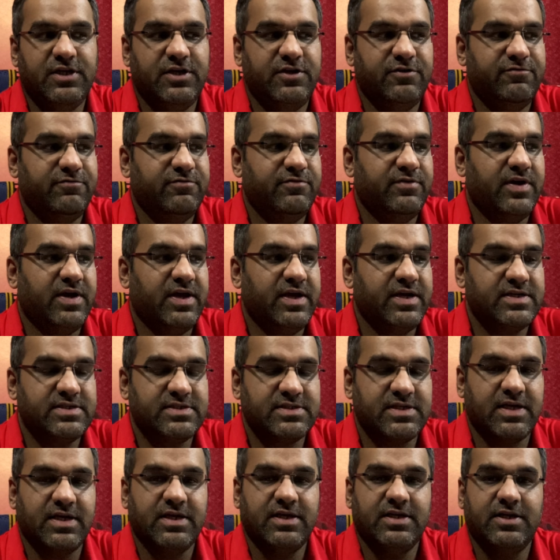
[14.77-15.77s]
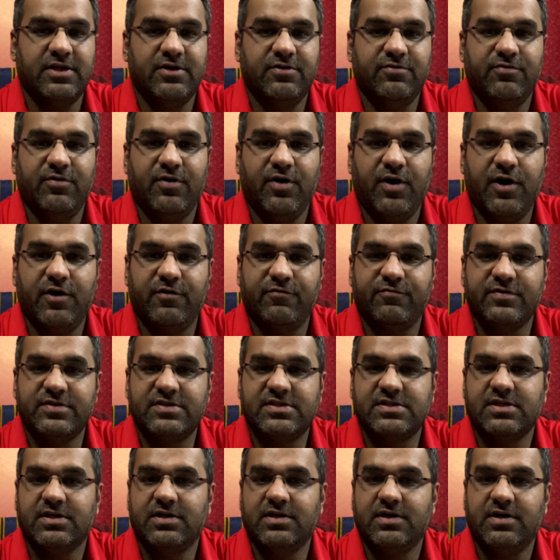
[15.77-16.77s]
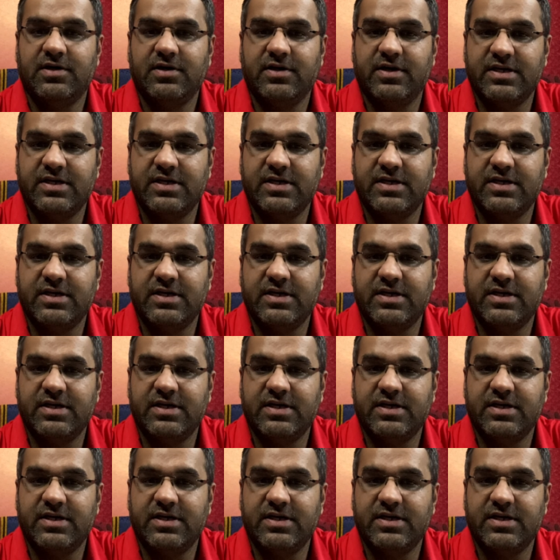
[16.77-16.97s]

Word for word: Chief Executive Officer,